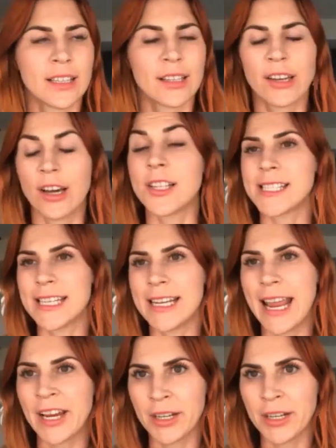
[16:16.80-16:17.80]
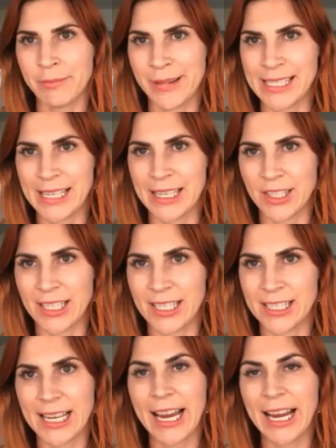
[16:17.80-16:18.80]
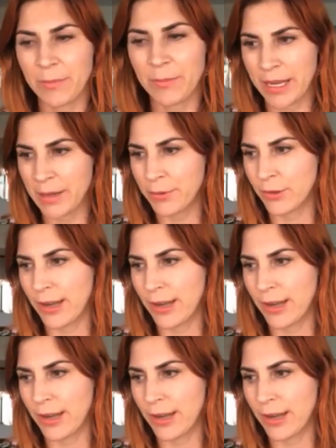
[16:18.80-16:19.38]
constant angry messages. I had people